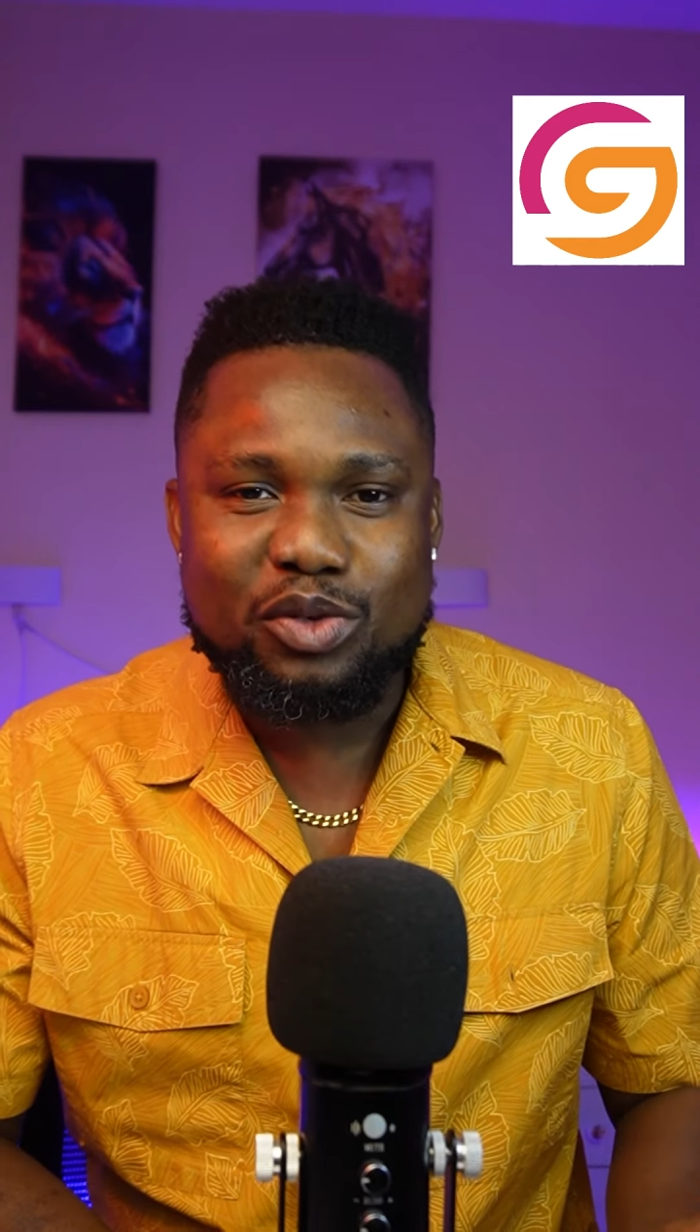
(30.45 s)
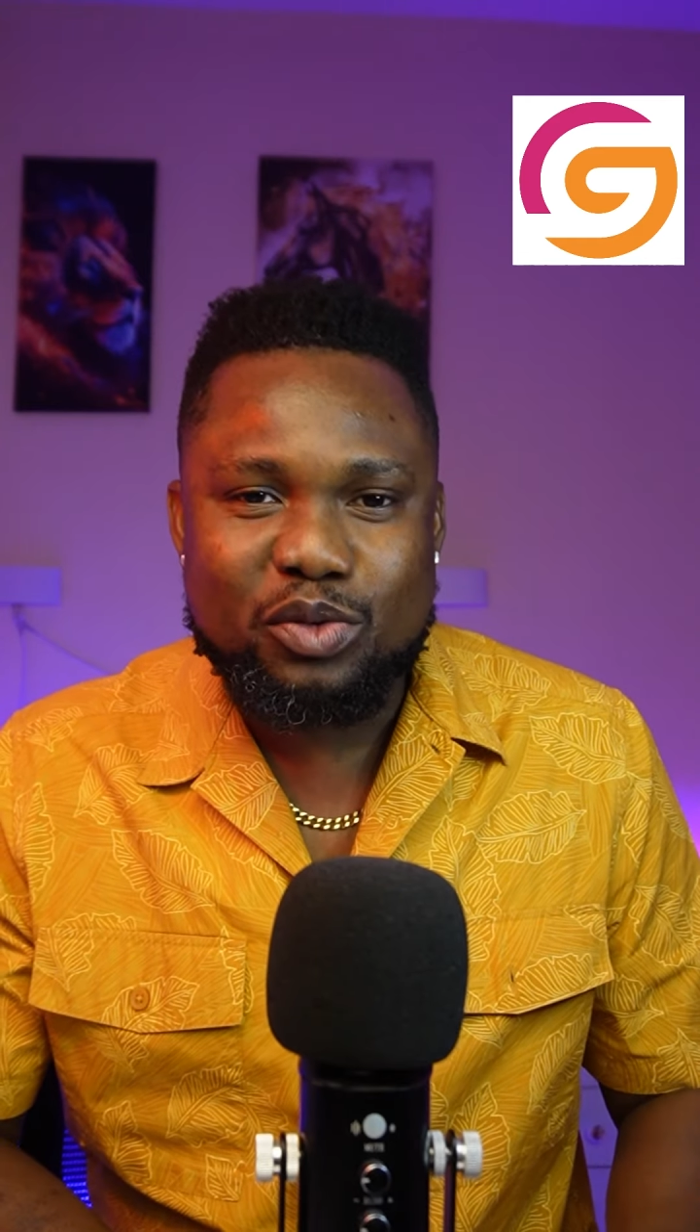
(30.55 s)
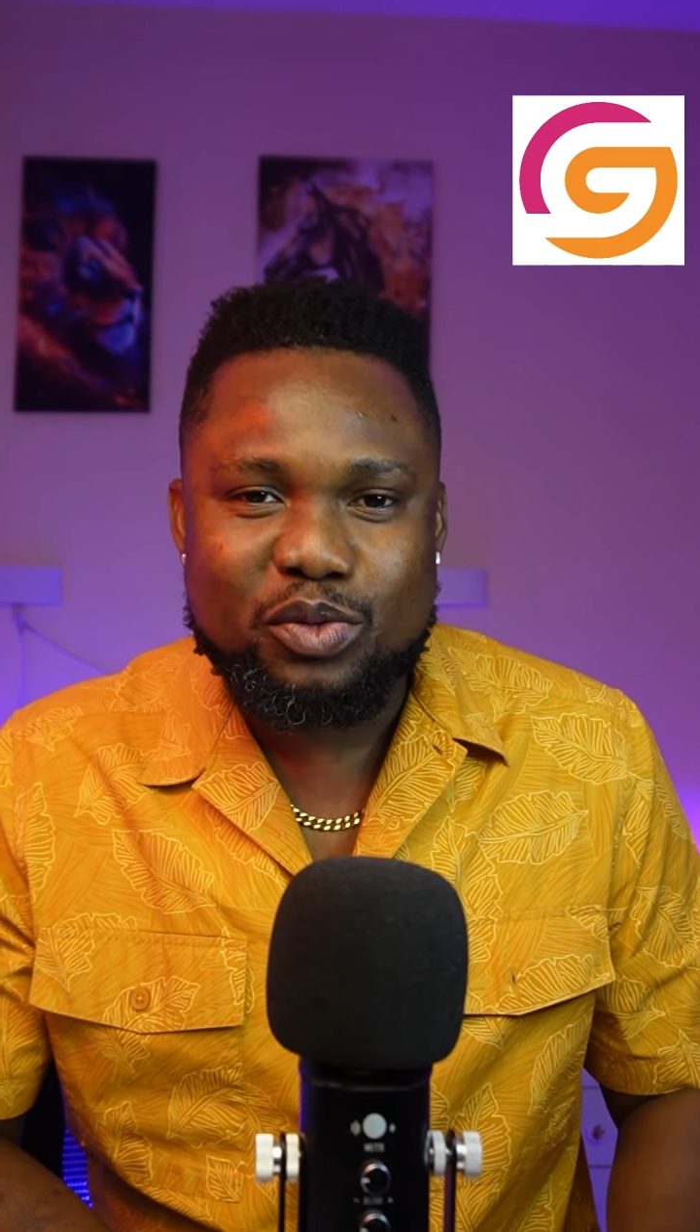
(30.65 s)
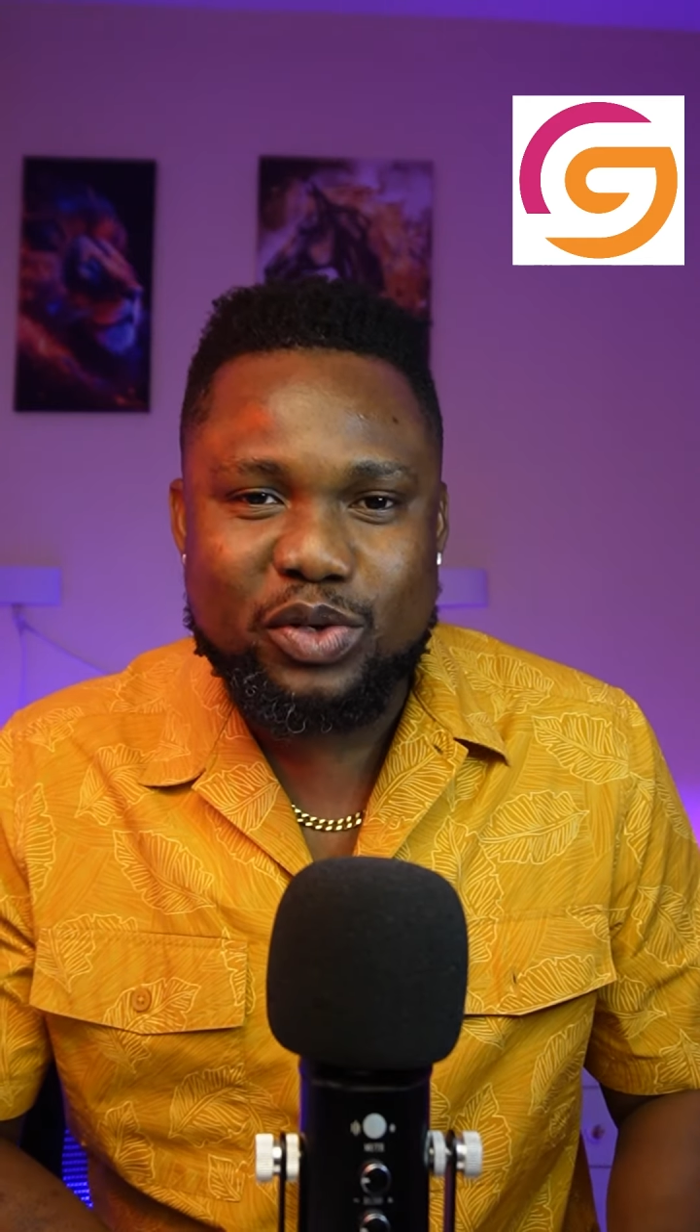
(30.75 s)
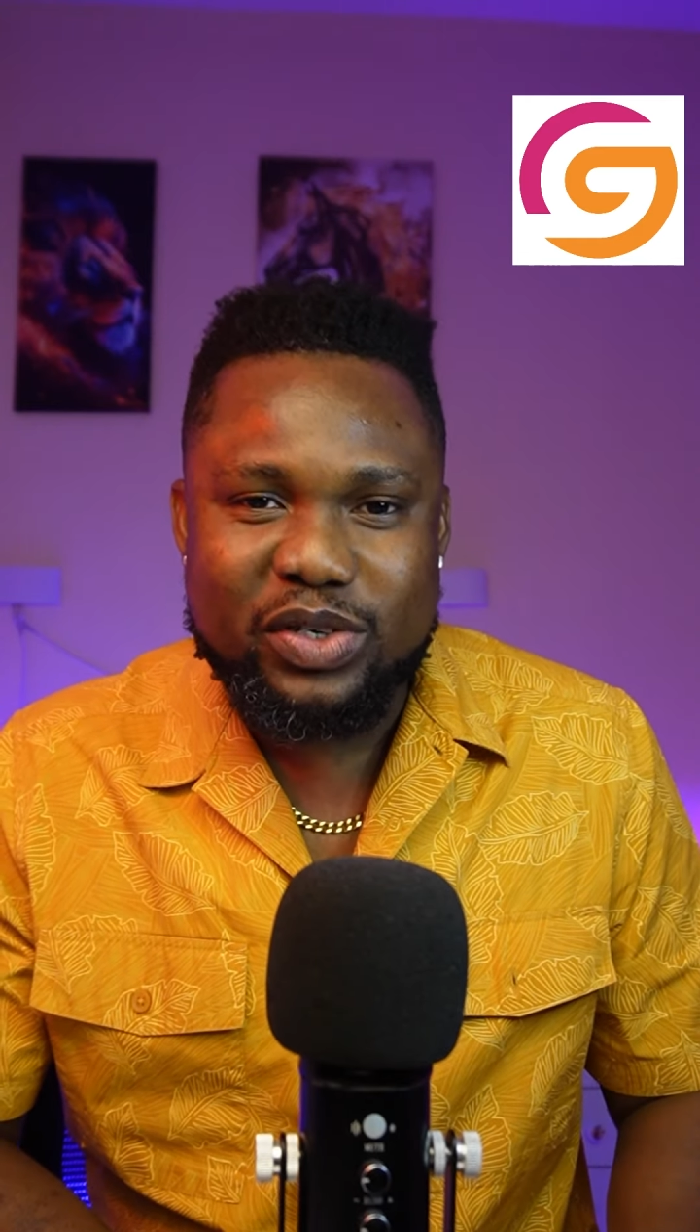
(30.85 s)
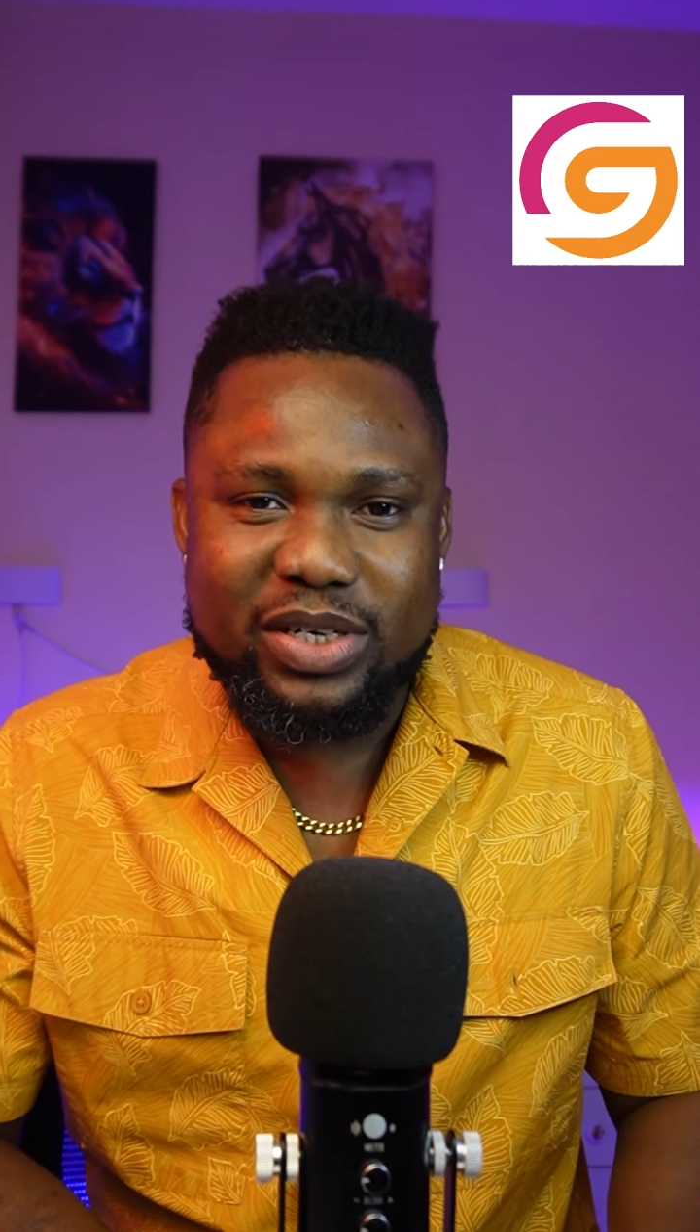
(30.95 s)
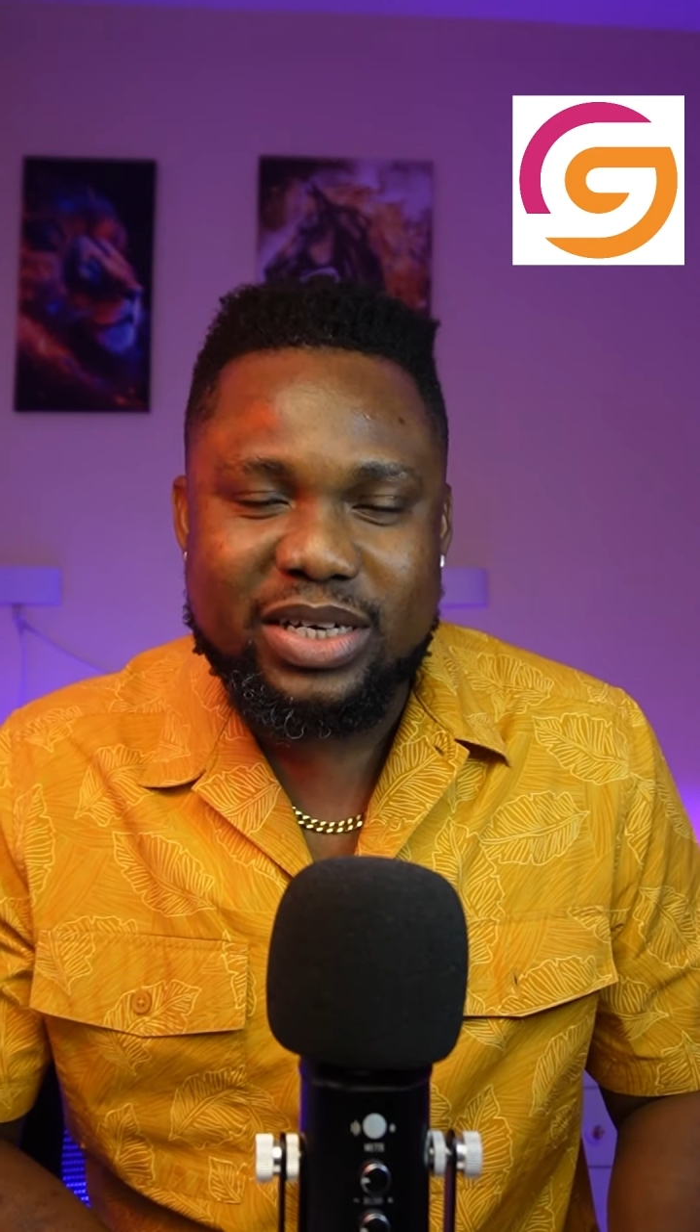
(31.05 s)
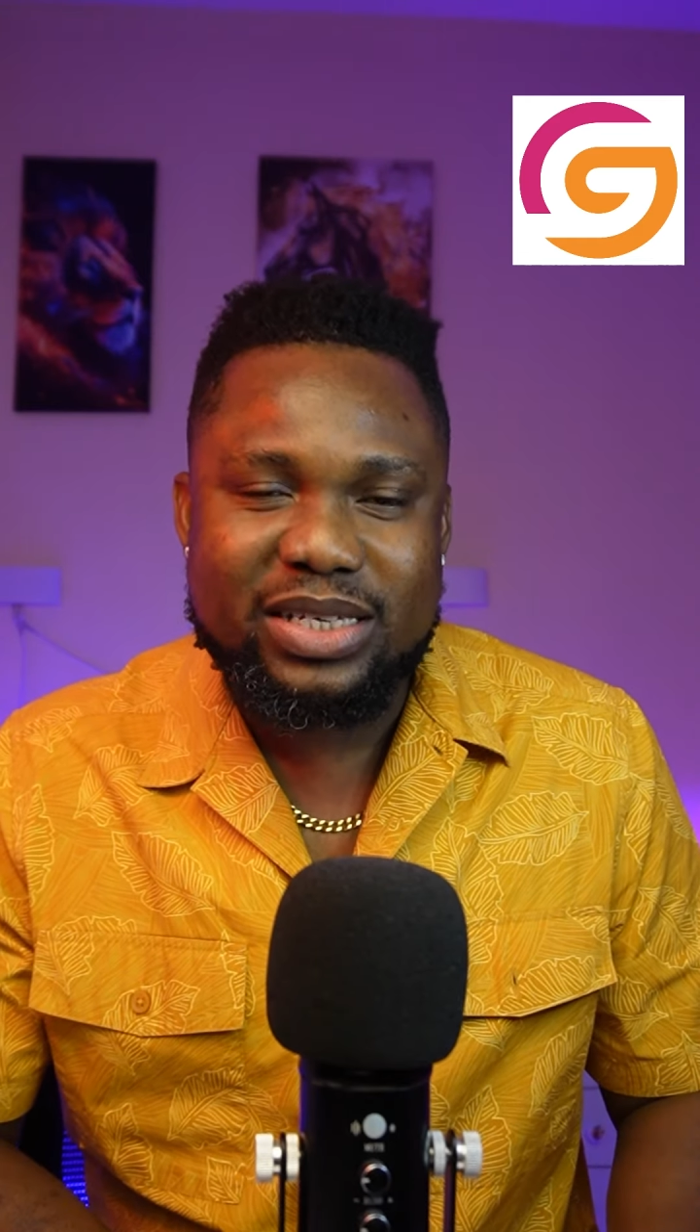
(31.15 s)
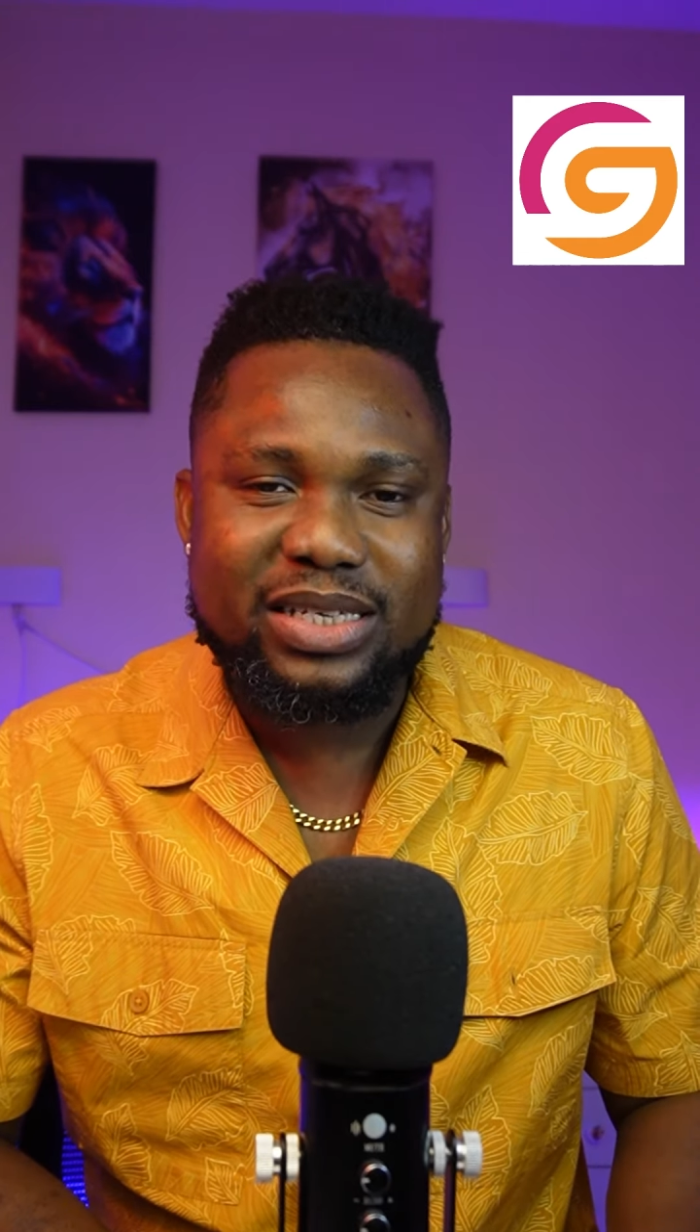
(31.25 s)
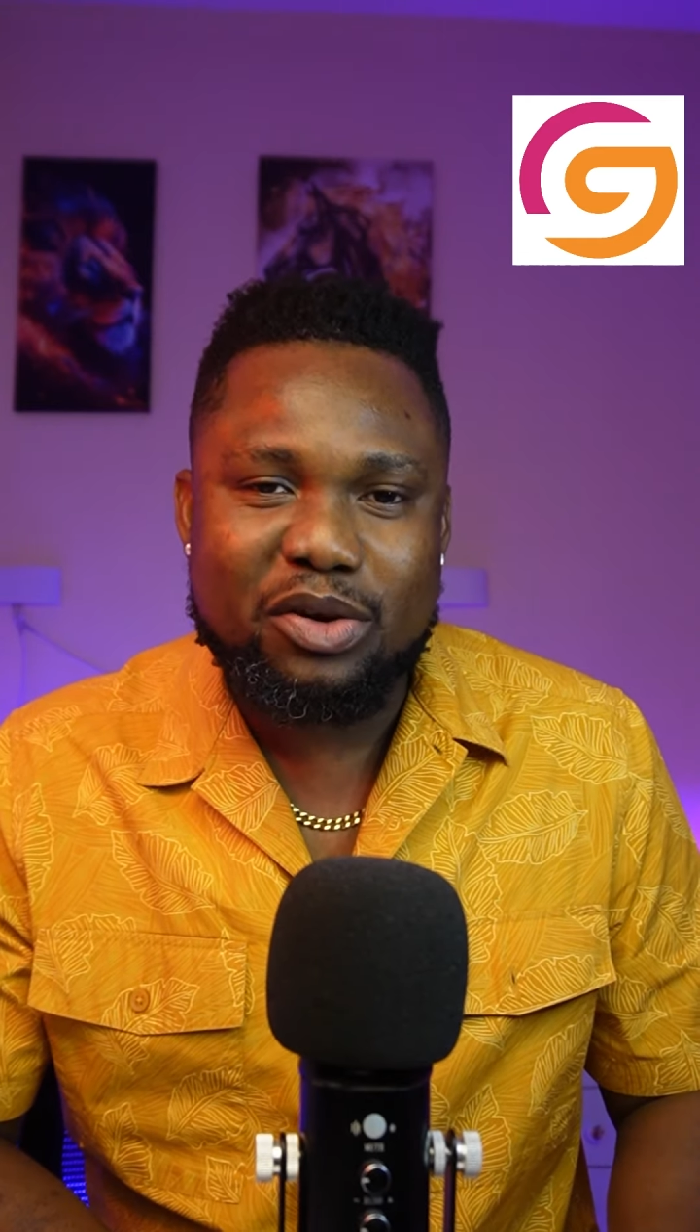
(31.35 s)
two
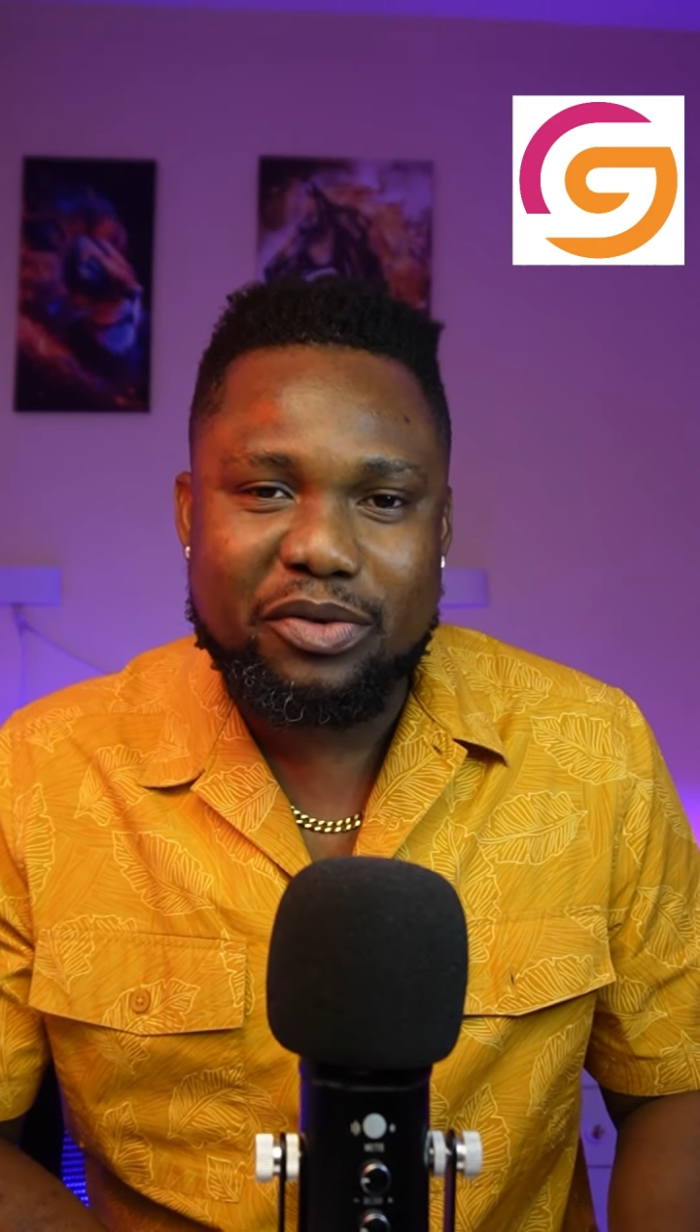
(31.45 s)
years